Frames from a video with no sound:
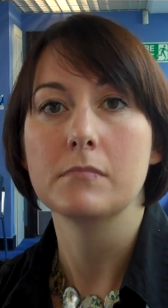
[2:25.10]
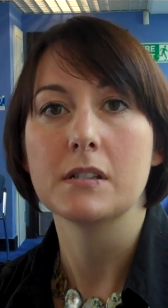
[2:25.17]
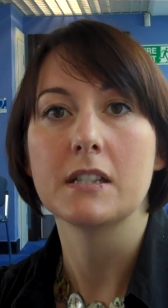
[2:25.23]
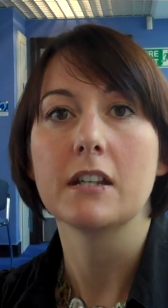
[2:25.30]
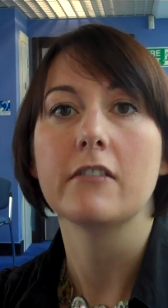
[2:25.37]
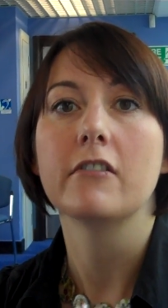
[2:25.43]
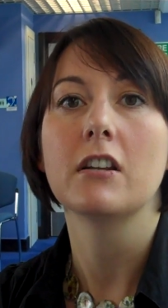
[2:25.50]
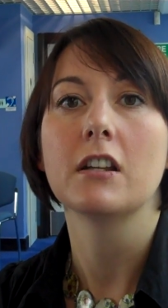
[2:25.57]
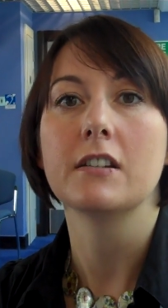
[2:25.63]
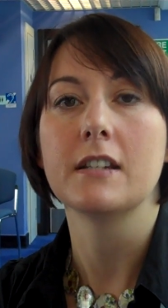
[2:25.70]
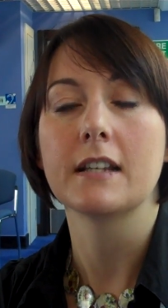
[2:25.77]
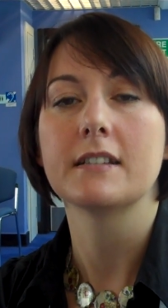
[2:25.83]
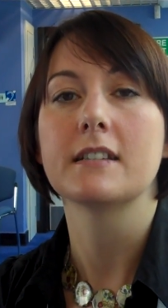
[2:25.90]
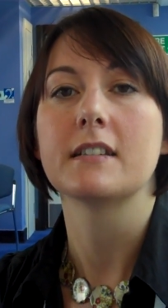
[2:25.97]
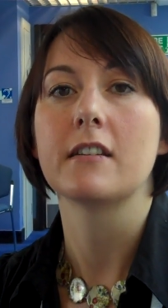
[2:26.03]
material and
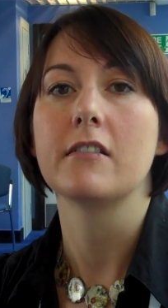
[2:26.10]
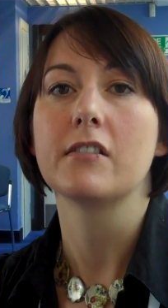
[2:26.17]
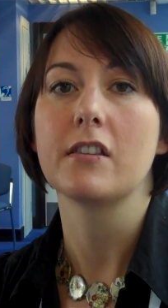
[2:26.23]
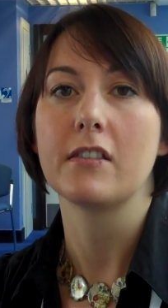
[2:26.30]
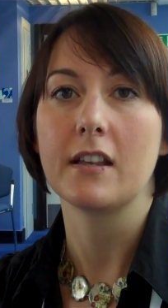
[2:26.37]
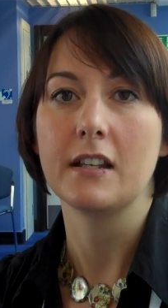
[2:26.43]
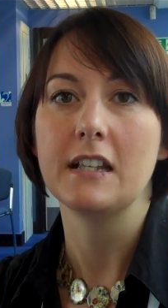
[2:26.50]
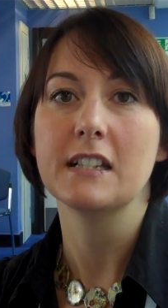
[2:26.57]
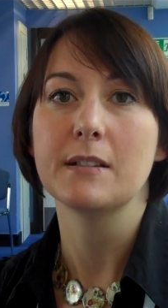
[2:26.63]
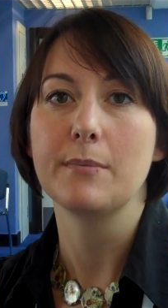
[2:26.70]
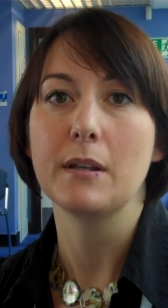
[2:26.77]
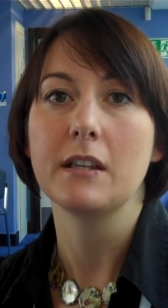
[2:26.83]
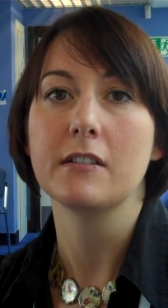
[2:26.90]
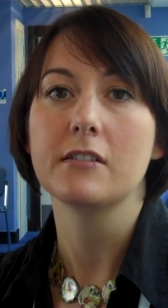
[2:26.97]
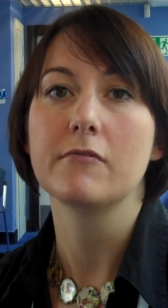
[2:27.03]
necessary that needs
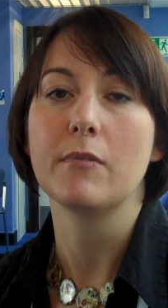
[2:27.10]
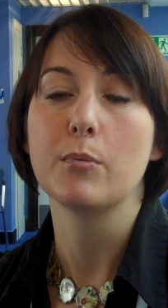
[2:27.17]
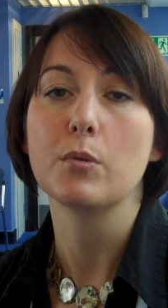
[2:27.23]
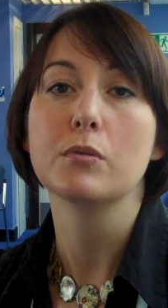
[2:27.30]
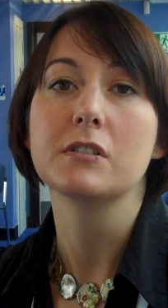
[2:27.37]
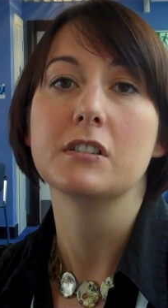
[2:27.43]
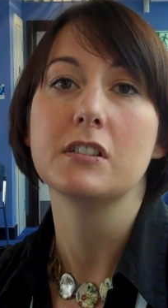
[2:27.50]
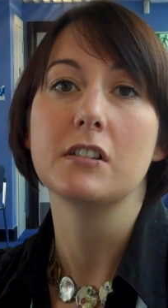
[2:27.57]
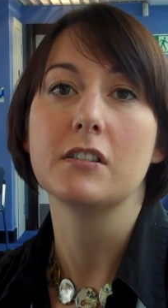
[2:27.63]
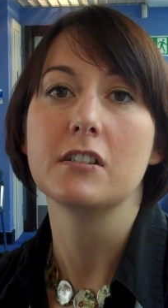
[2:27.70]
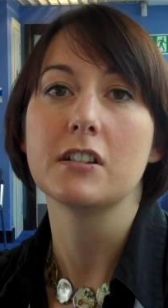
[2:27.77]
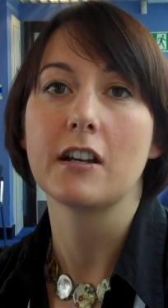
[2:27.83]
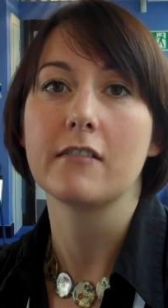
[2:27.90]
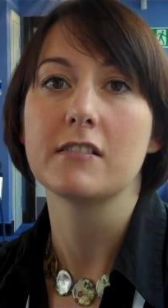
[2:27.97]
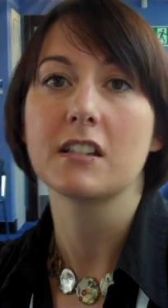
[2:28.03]
to be reported to
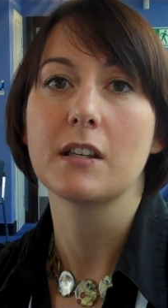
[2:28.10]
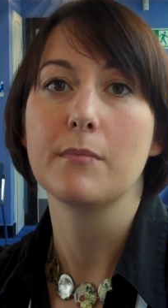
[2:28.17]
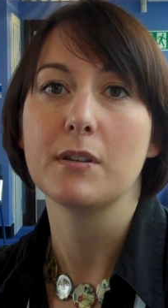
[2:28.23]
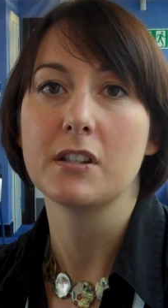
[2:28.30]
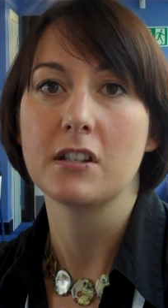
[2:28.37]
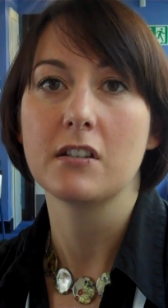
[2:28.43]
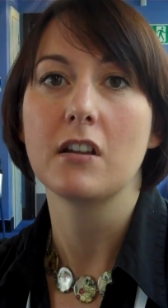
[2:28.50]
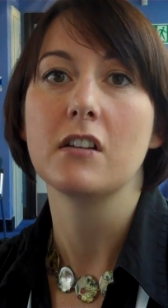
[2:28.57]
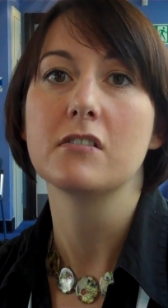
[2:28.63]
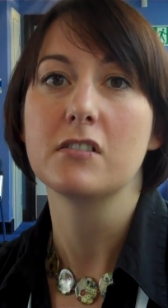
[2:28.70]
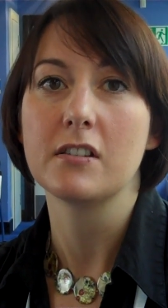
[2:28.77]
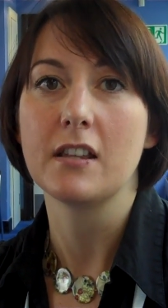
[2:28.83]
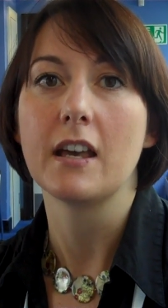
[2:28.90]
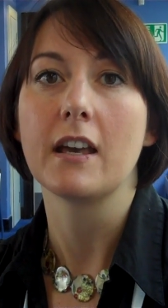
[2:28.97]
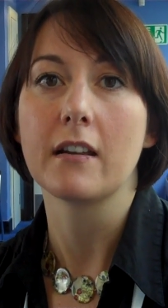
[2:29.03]
the Charity Commission
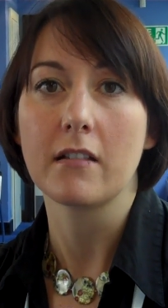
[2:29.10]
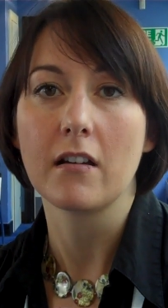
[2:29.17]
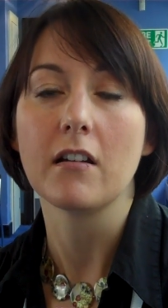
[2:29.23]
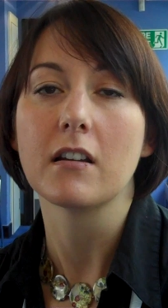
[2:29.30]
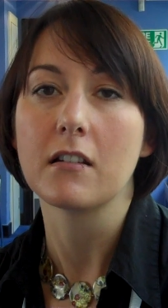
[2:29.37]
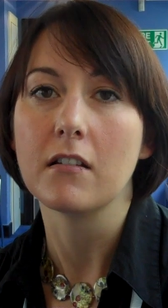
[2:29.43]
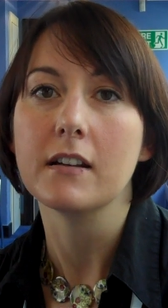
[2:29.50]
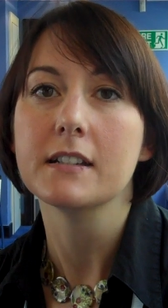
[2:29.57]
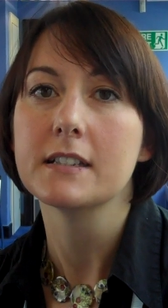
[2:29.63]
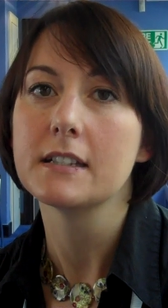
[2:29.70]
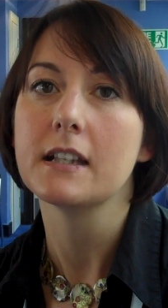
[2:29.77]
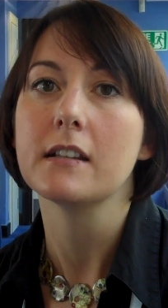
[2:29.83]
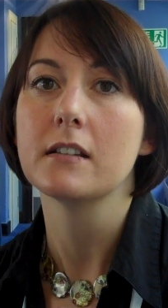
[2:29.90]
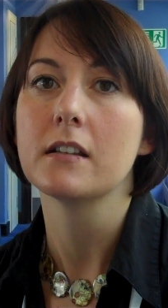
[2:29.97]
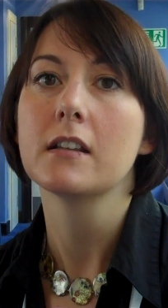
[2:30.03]
under their
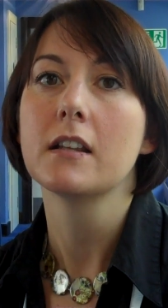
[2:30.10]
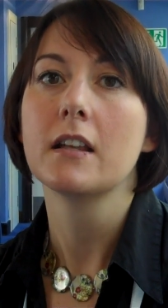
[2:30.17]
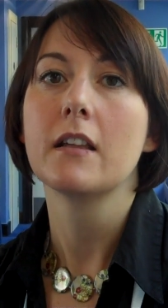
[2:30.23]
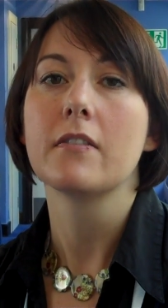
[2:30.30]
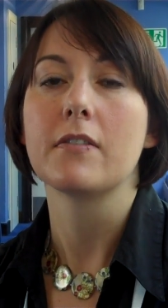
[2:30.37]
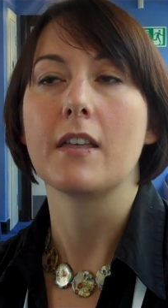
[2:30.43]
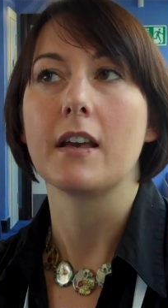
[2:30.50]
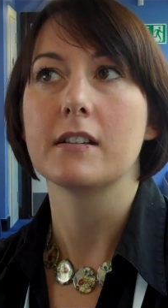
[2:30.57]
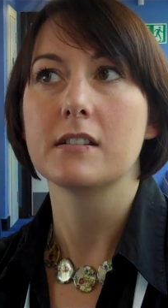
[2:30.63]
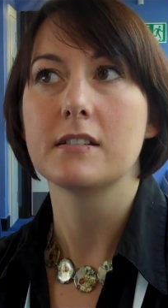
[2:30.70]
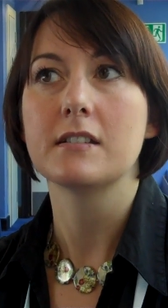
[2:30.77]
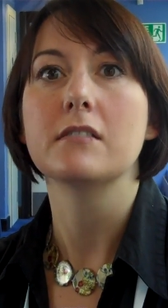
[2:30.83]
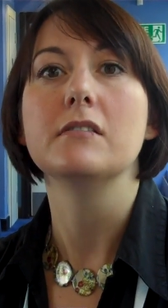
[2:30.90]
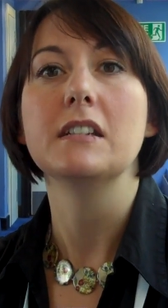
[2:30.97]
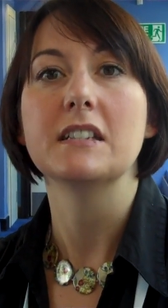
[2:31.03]
guidelines, then that
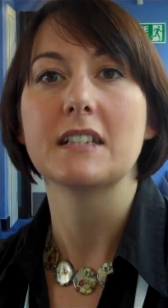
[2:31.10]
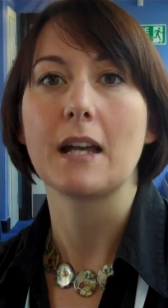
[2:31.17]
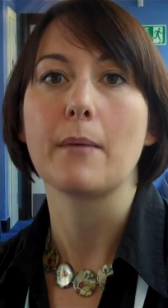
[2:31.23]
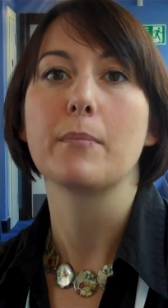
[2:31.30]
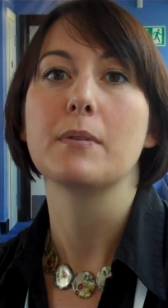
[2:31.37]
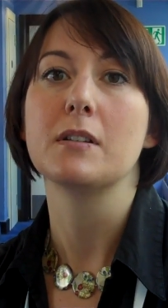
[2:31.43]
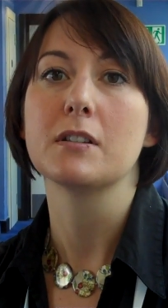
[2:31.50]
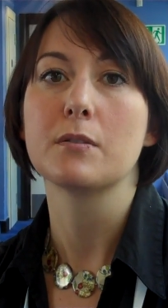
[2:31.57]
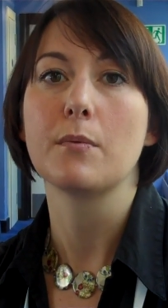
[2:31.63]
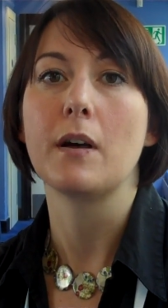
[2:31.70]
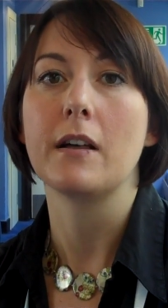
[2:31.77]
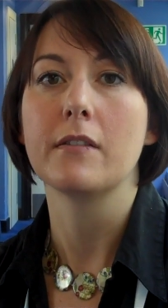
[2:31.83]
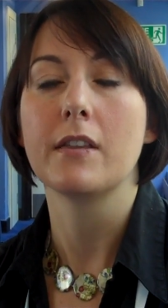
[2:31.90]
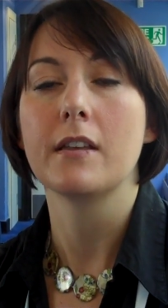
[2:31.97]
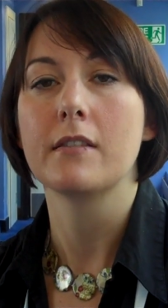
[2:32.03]
still needs to happen as
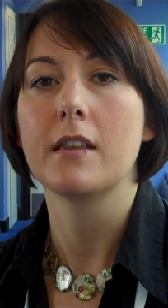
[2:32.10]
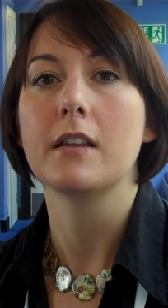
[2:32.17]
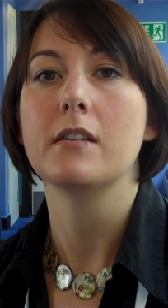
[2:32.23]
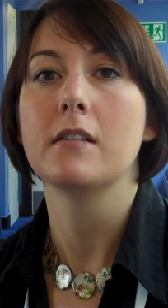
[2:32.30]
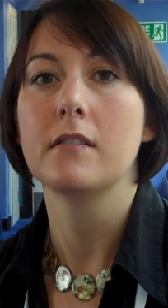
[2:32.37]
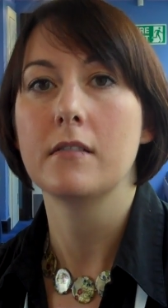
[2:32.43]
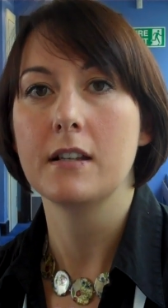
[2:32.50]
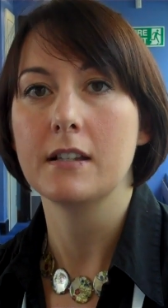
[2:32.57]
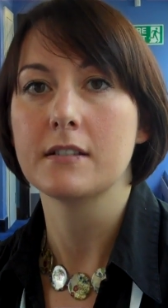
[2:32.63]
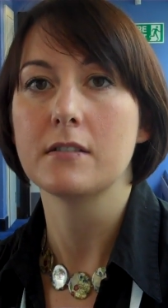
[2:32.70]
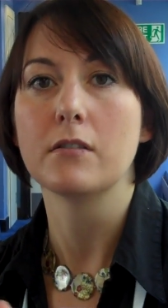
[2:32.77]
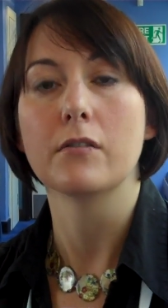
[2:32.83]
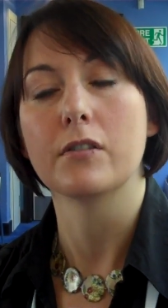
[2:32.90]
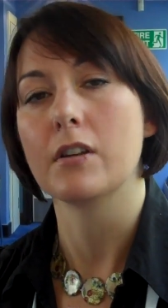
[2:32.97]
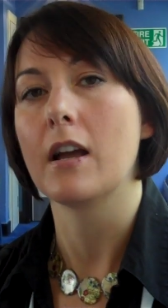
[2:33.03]
well. Then
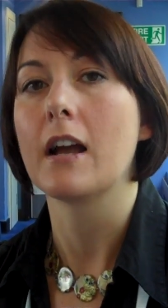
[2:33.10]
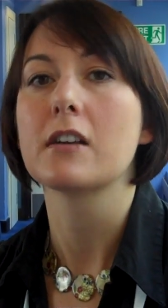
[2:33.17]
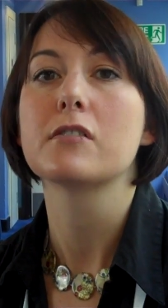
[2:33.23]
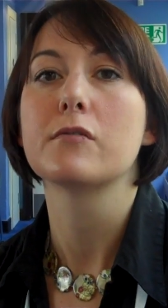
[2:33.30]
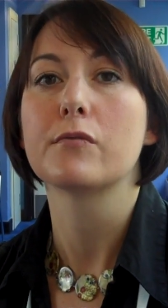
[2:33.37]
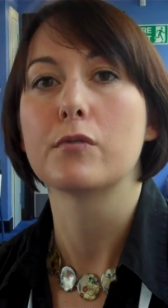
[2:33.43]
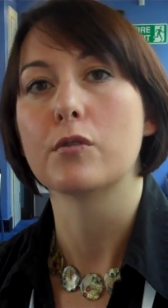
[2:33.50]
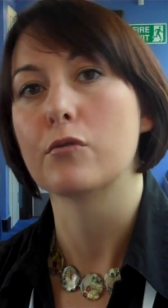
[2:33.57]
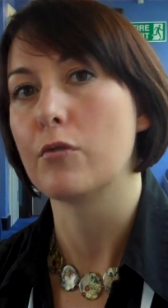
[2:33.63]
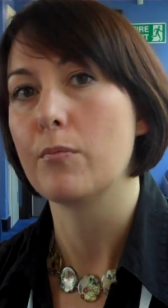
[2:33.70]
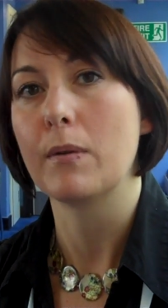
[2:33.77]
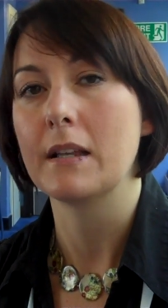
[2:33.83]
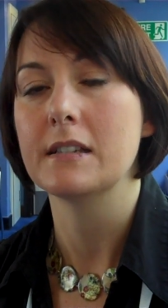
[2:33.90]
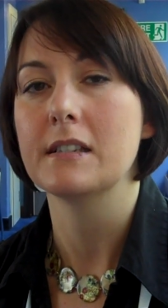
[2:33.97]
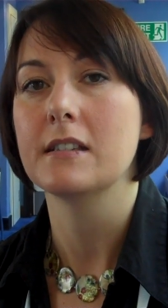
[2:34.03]
it's not that Action Fraud
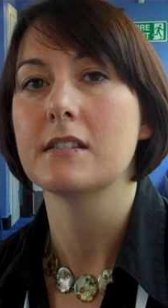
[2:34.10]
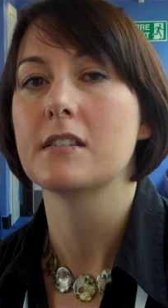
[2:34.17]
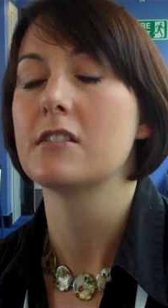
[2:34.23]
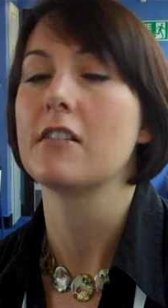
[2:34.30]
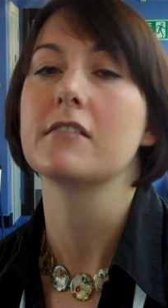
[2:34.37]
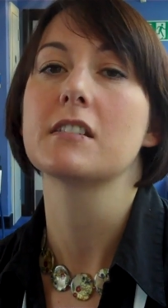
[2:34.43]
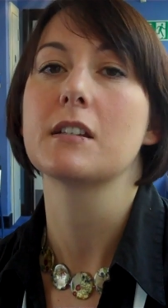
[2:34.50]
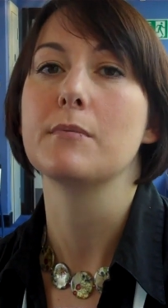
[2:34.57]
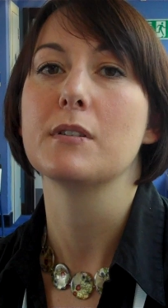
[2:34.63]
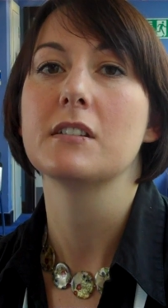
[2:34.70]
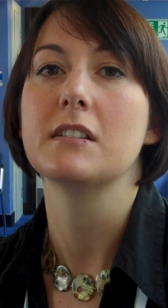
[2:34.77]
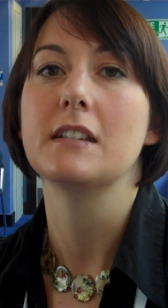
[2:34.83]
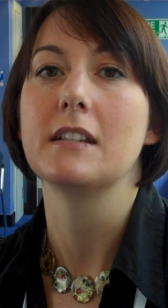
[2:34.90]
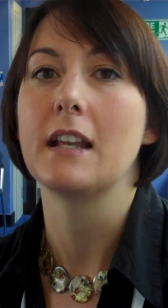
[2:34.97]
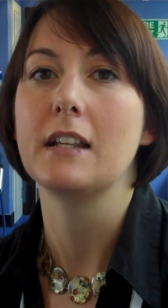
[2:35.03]
replaces the Charity
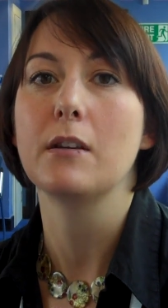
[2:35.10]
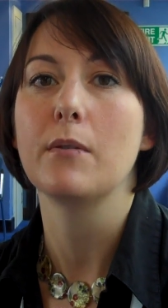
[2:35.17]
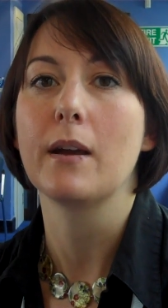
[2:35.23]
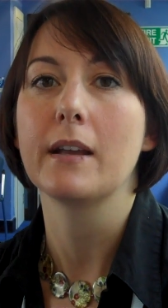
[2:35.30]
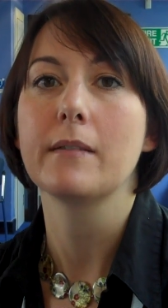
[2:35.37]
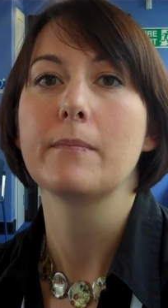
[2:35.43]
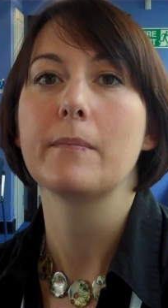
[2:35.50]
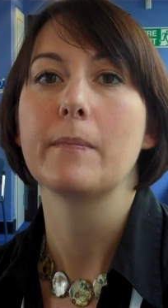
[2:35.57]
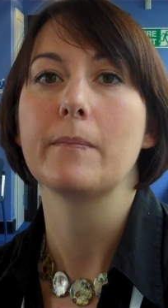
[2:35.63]
Commission in any way.